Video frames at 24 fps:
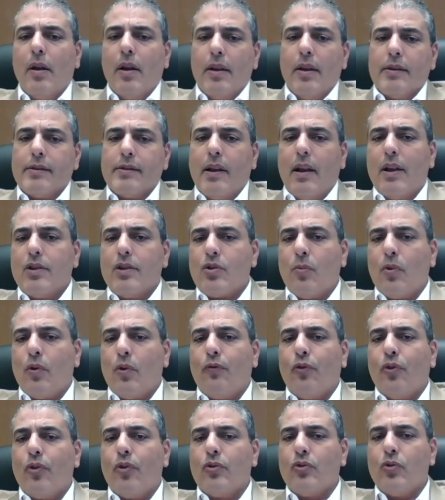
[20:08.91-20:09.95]
is eligible
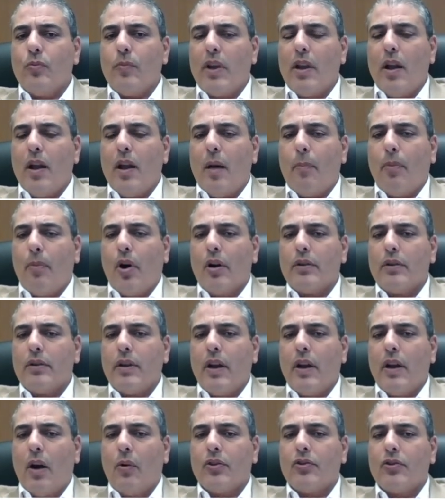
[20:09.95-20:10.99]
to be a part
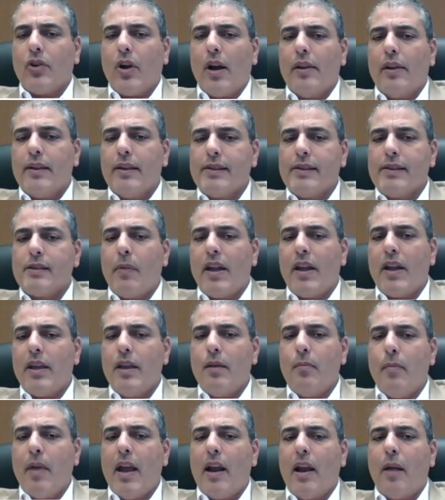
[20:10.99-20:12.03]
in our trial, this is my
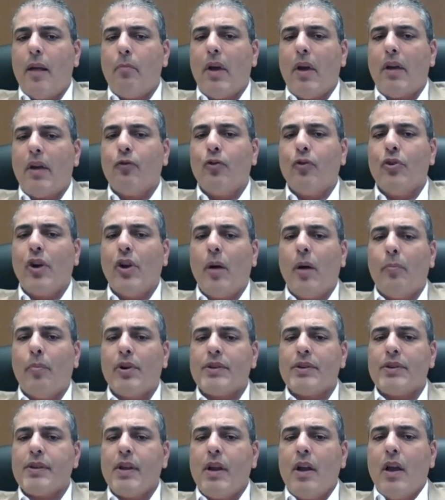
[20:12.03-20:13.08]
email and my phone
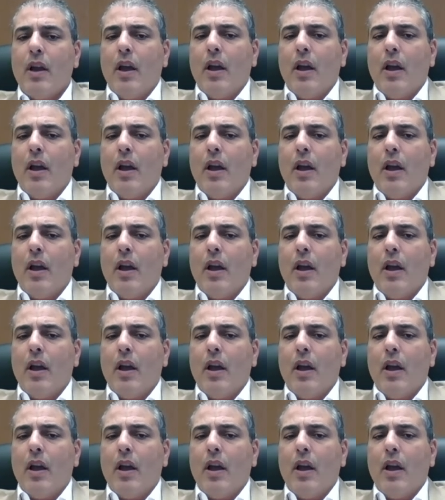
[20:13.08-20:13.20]
numbers,